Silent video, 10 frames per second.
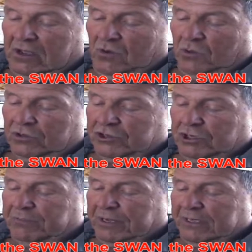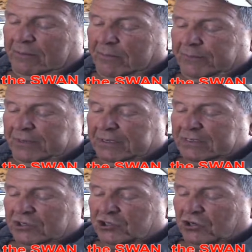Well, she picked up a piece
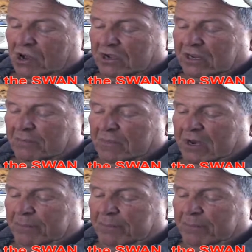of chalk and made